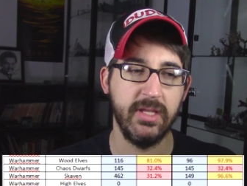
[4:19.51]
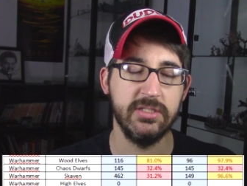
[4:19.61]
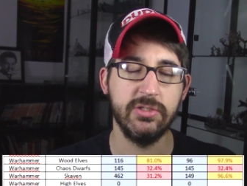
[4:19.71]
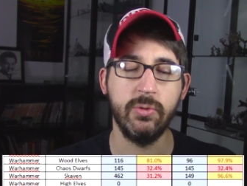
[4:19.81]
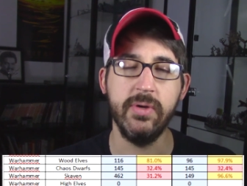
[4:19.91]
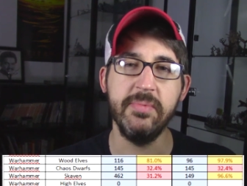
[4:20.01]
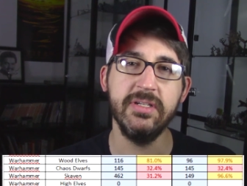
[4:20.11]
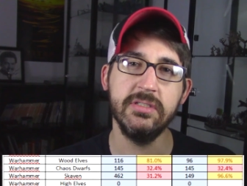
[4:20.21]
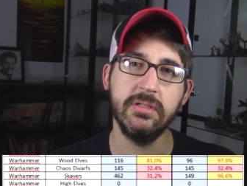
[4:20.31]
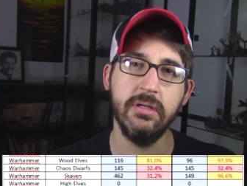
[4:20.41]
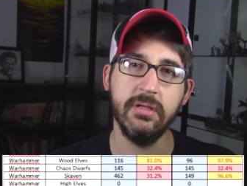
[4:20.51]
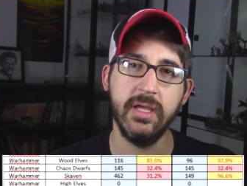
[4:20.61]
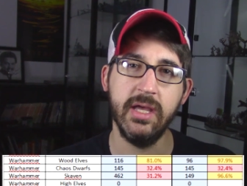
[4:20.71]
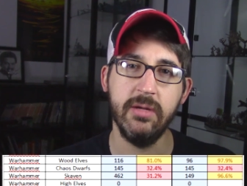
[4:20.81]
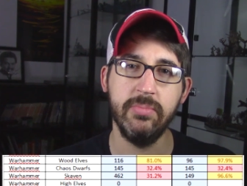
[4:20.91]
Screaming Skull
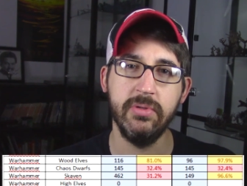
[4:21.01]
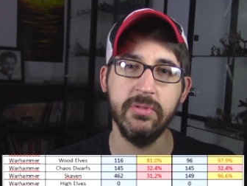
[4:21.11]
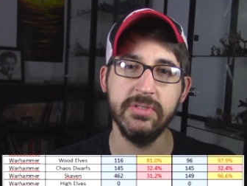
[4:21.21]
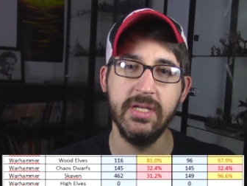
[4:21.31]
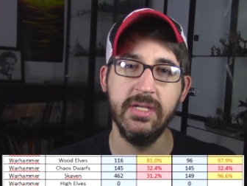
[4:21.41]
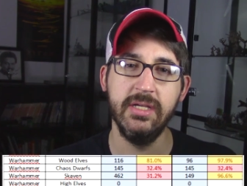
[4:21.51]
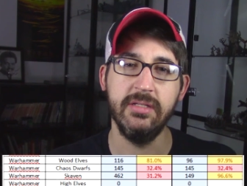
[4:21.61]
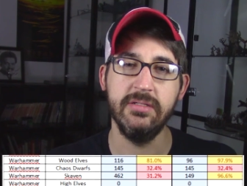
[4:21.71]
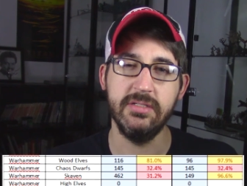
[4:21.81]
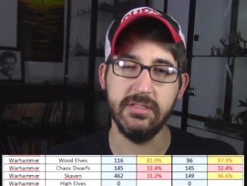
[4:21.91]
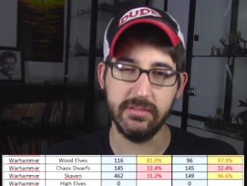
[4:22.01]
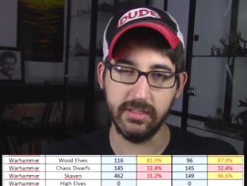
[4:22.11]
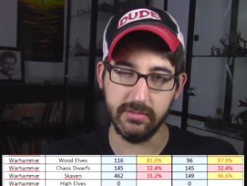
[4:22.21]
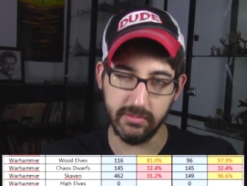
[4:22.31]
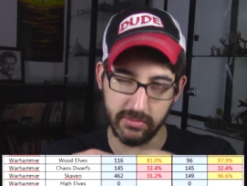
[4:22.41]
Catapult. There's these like little